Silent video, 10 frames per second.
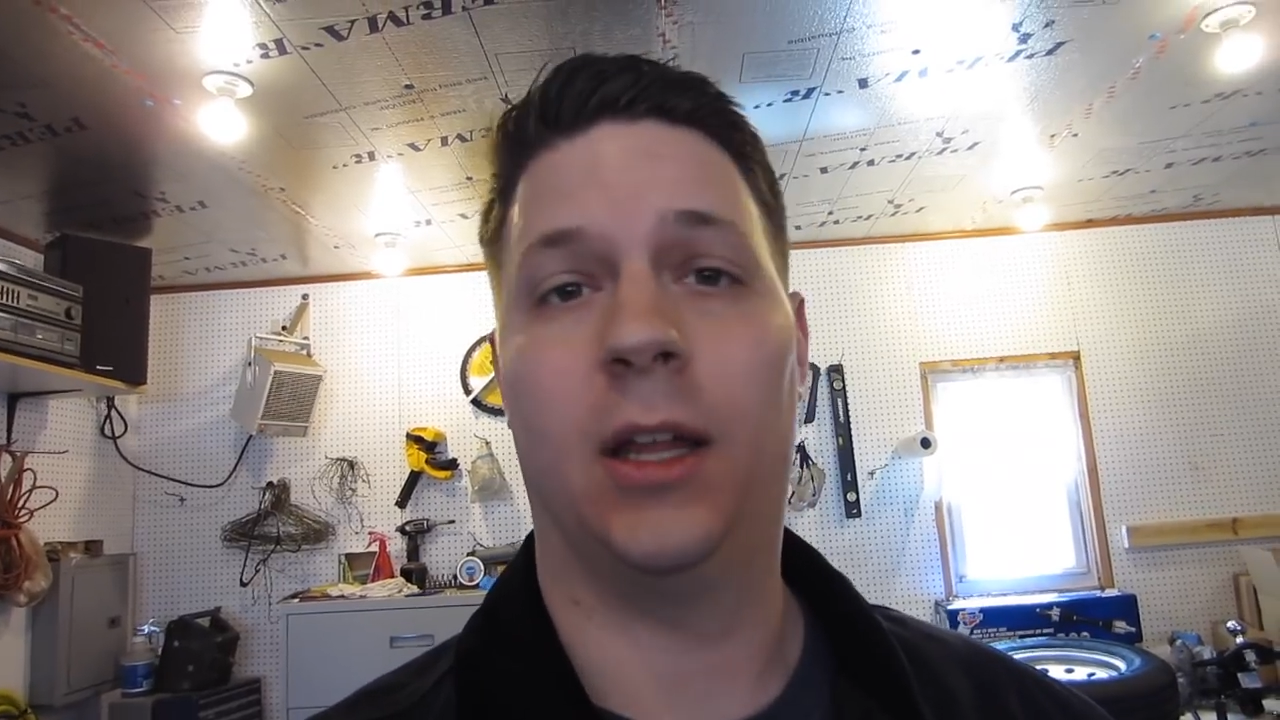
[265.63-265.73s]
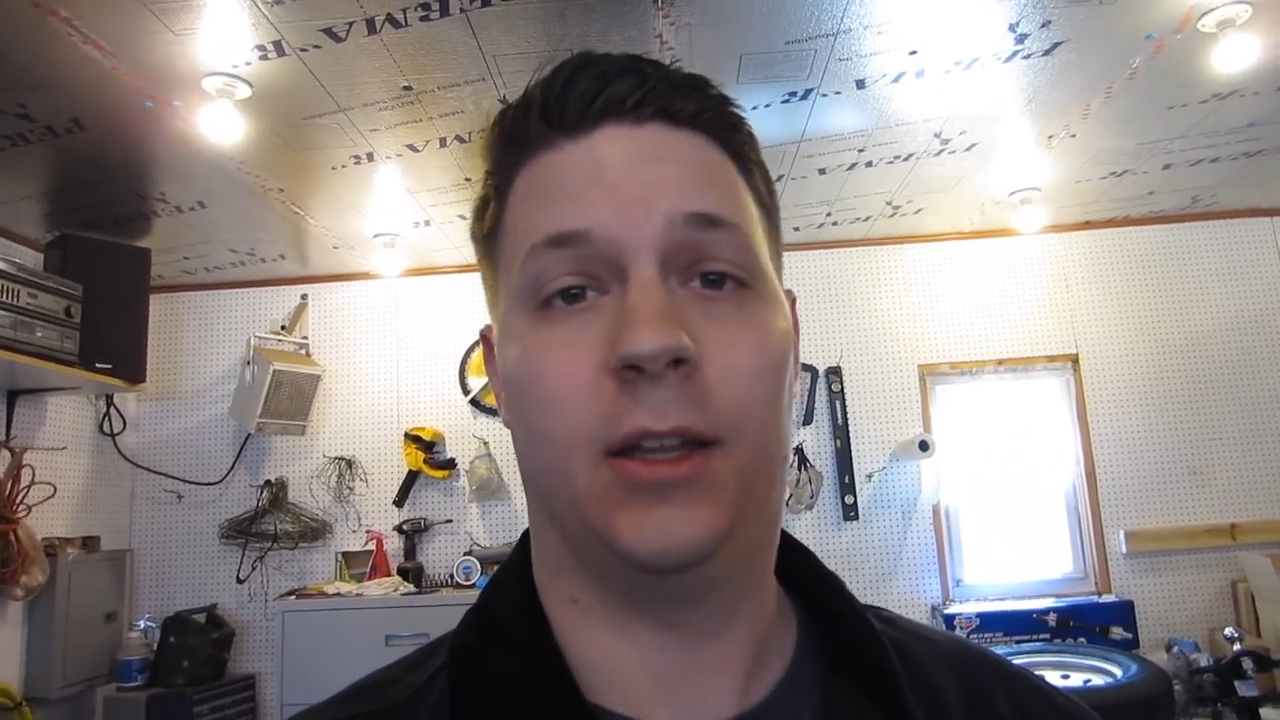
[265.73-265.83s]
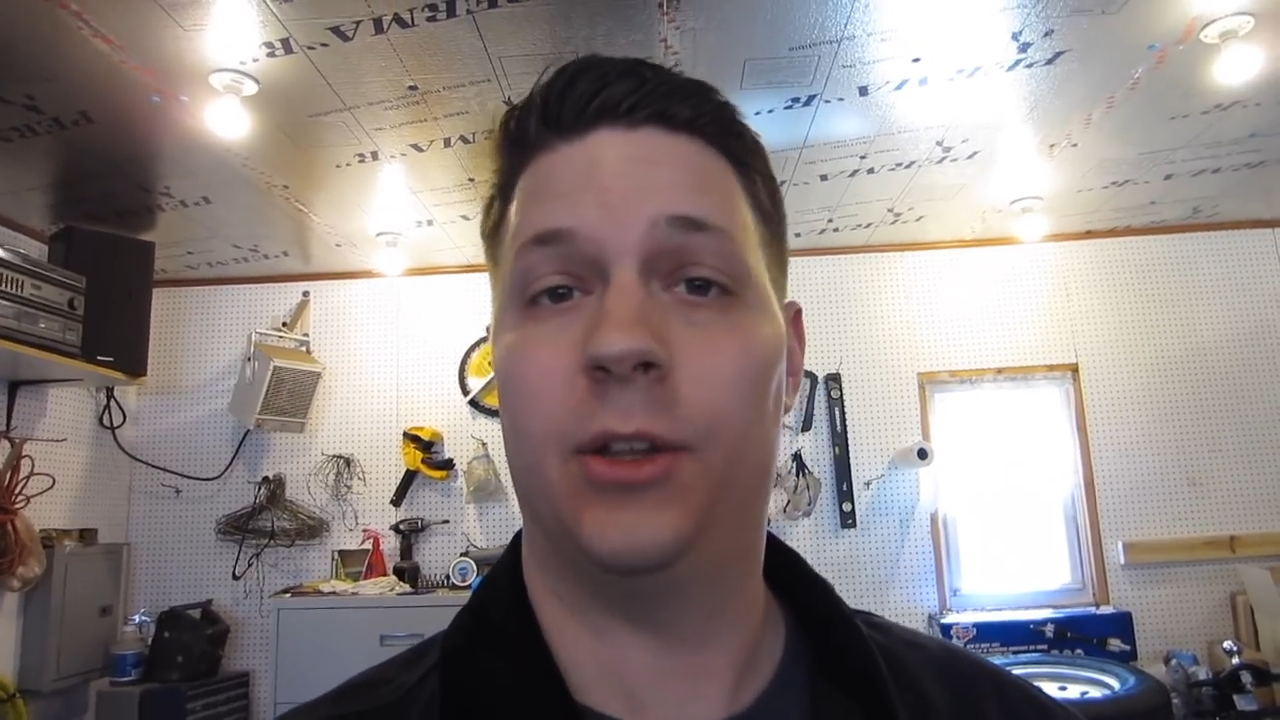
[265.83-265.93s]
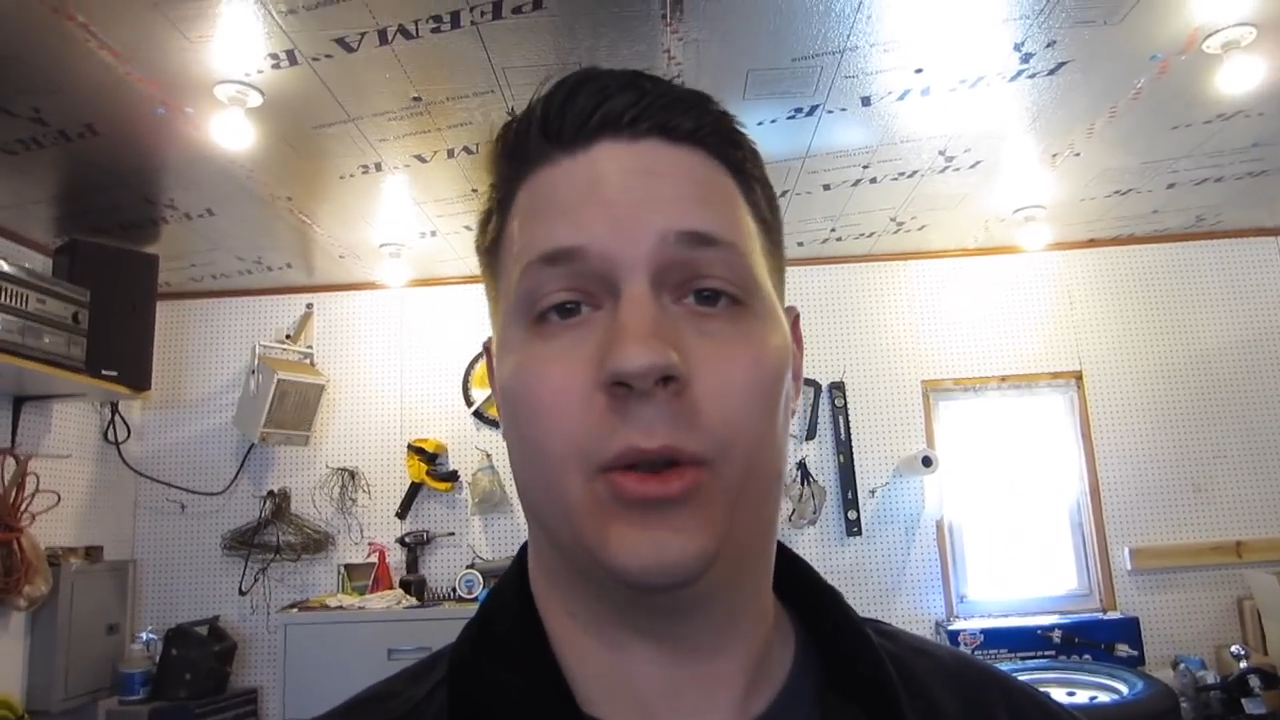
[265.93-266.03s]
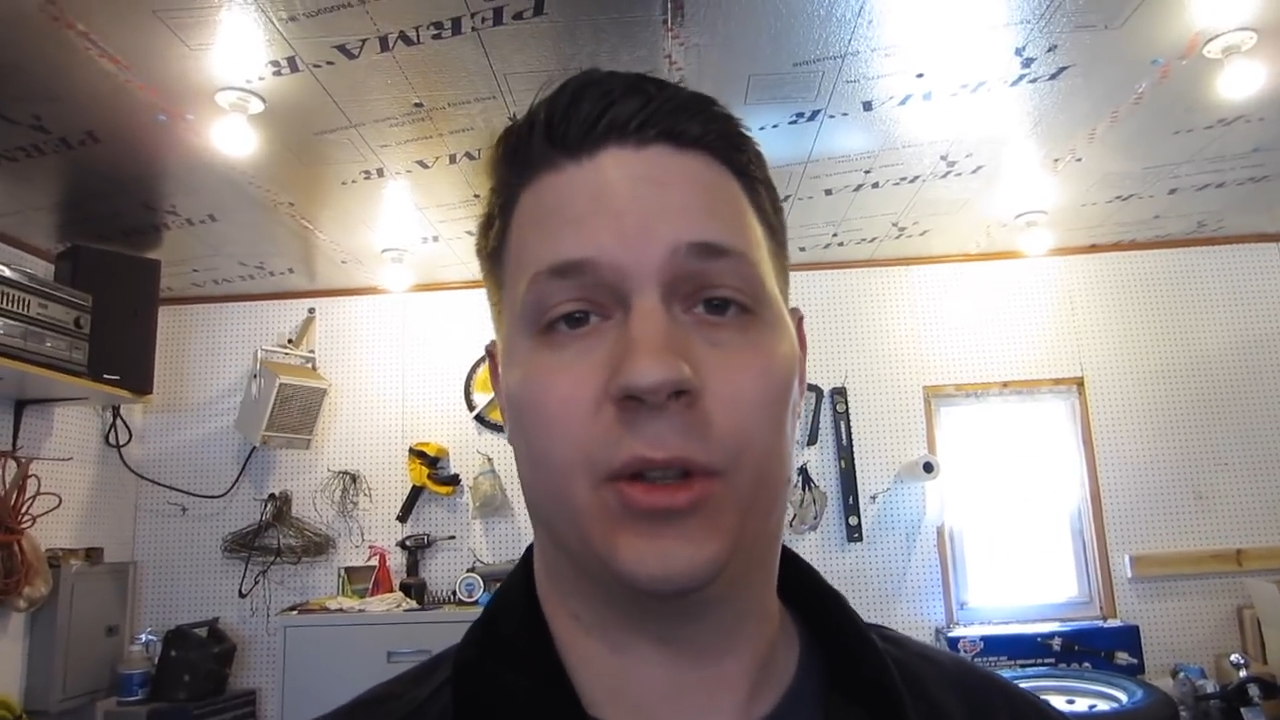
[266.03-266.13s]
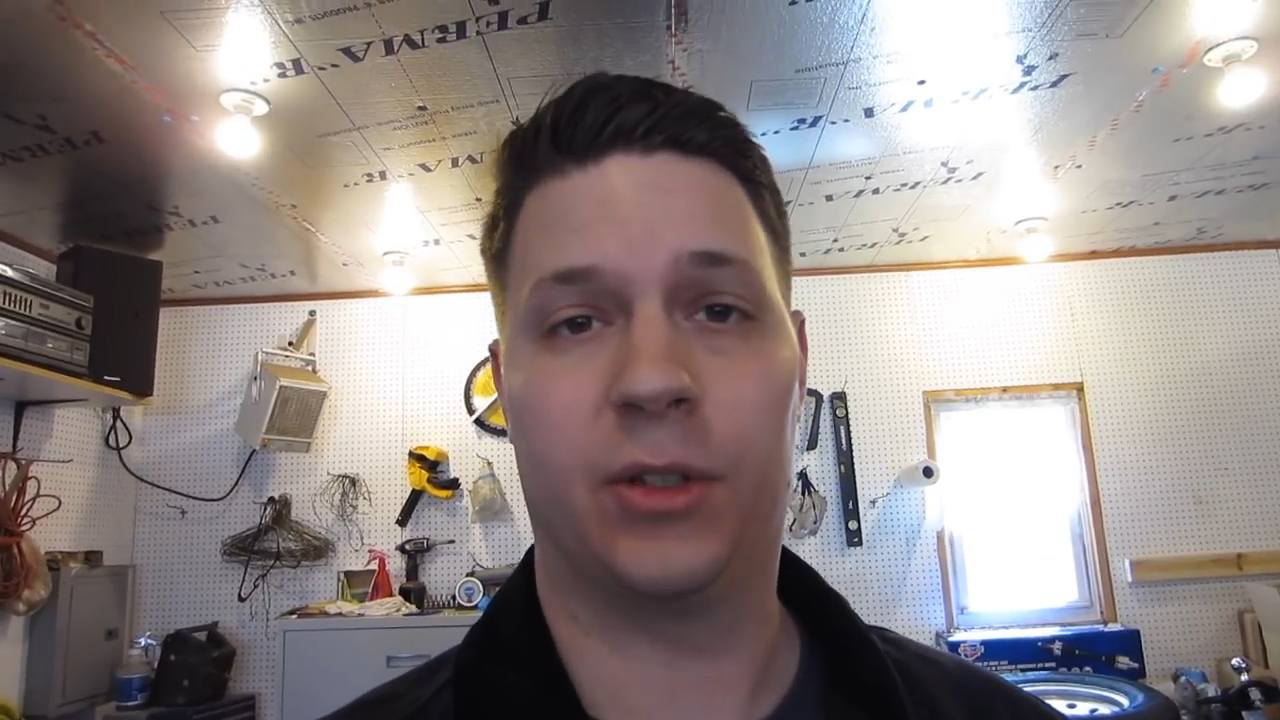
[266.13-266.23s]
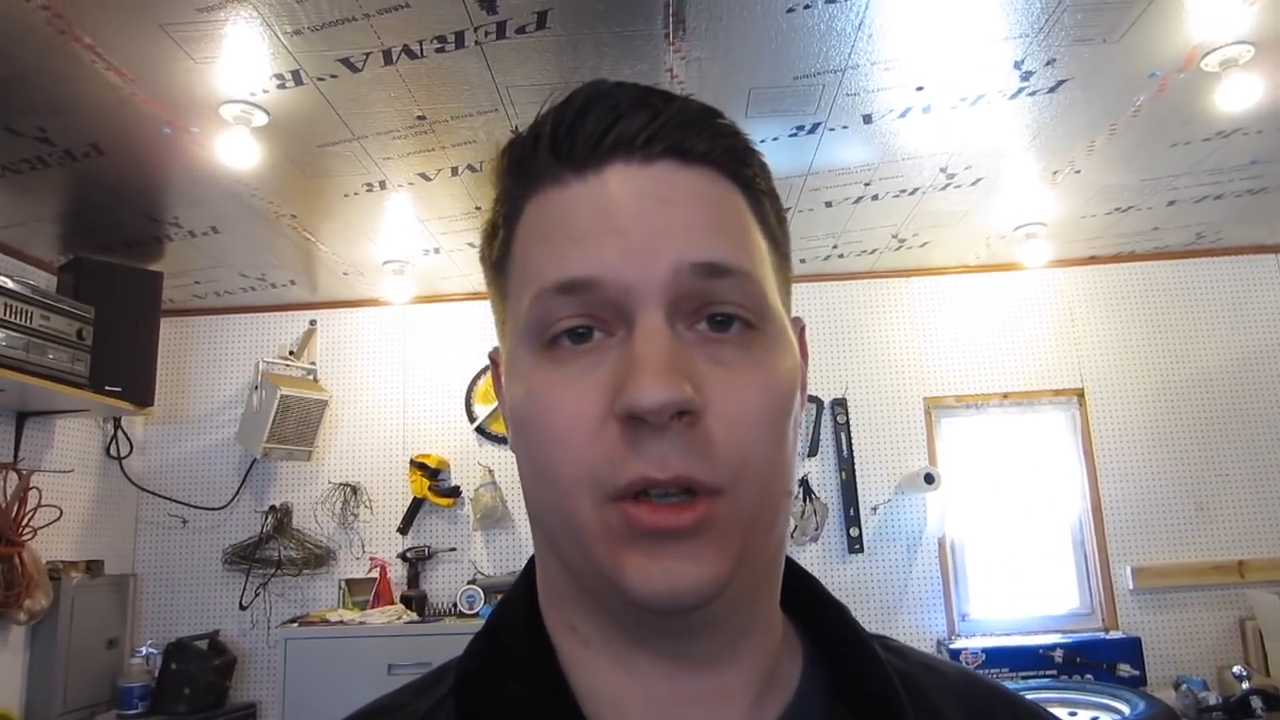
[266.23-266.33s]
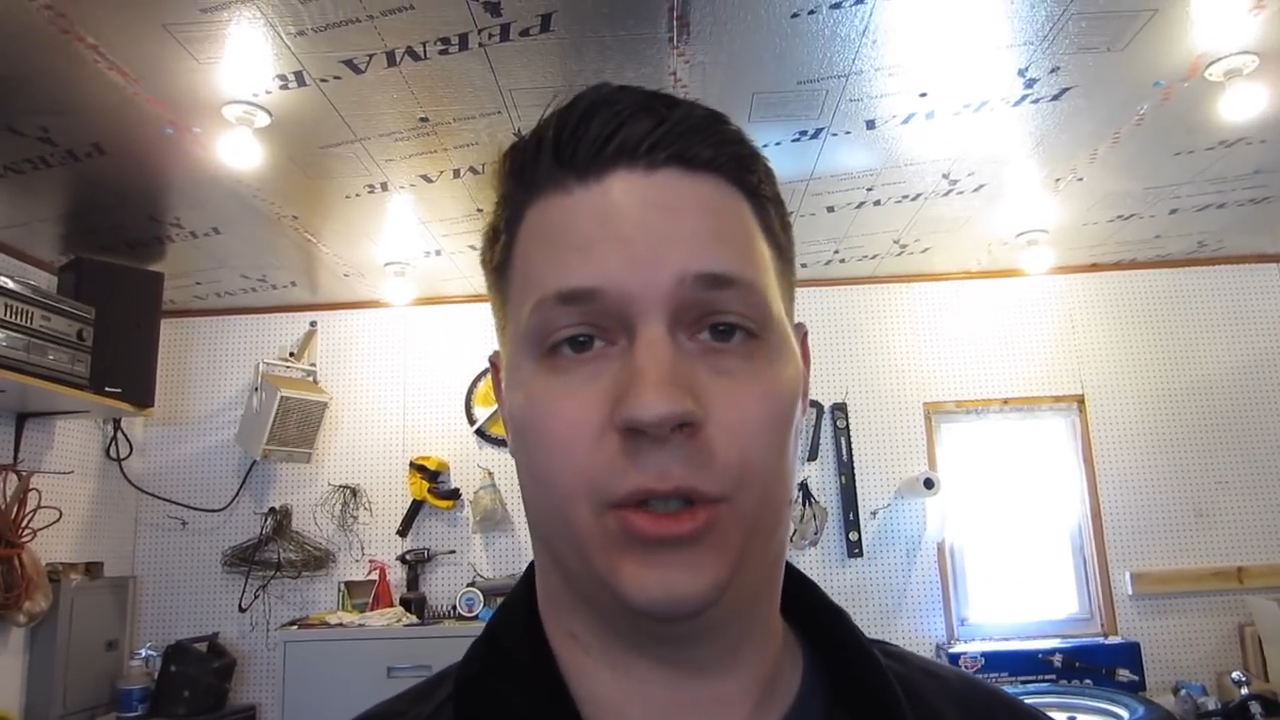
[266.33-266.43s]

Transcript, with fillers: Didn't do it as good